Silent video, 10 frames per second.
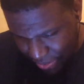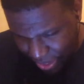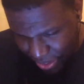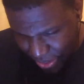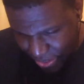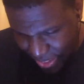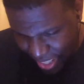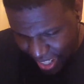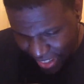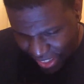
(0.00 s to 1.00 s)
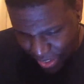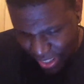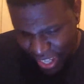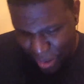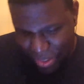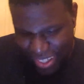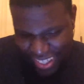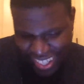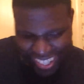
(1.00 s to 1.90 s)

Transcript: froze. That never happened.